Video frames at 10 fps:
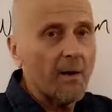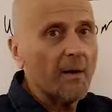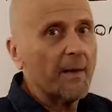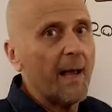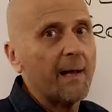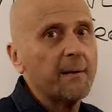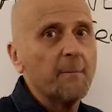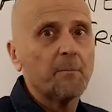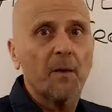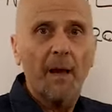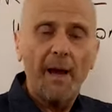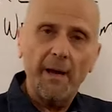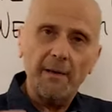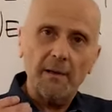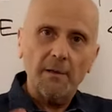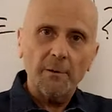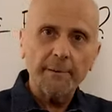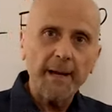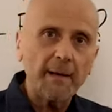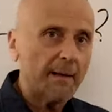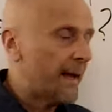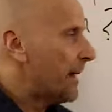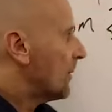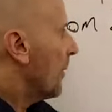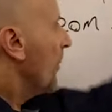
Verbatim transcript: all of that and created that,